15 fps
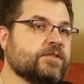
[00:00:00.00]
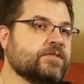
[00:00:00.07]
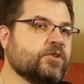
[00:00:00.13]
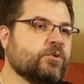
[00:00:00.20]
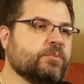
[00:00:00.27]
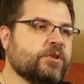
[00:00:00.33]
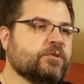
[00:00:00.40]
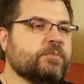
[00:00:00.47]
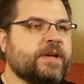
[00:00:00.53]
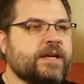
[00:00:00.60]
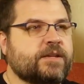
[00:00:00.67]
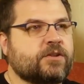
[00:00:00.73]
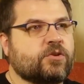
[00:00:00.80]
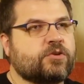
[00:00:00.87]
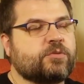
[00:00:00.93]
there's no
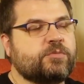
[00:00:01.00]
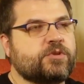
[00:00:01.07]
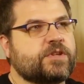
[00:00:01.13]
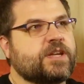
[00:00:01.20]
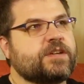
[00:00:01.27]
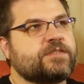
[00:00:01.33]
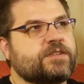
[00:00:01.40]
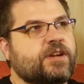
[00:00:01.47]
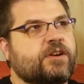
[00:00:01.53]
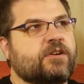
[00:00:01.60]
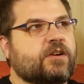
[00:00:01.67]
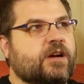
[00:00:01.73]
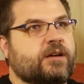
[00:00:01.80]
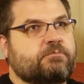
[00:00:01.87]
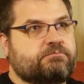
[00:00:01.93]
middleman, no communication
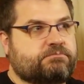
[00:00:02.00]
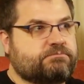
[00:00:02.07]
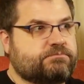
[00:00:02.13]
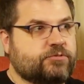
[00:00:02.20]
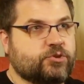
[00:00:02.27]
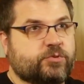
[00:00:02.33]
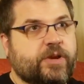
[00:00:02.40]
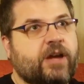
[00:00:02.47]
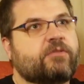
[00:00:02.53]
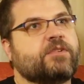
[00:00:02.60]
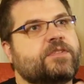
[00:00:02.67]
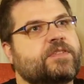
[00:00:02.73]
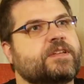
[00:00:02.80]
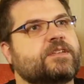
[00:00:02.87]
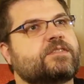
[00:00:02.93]
error. I do
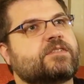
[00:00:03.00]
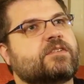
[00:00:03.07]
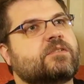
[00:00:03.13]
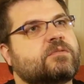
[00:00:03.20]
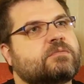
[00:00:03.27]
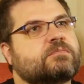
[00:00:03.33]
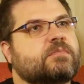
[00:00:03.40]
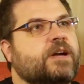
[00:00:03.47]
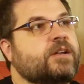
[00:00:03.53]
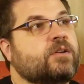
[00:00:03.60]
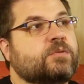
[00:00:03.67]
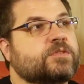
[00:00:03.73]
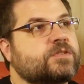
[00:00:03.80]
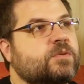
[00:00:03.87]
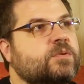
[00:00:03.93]
everything, so I
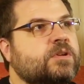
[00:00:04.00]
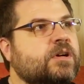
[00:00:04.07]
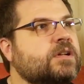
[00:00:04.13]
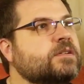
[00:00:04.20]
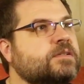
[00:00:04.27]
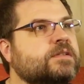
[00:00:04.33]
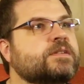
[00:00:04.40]
know what's going on.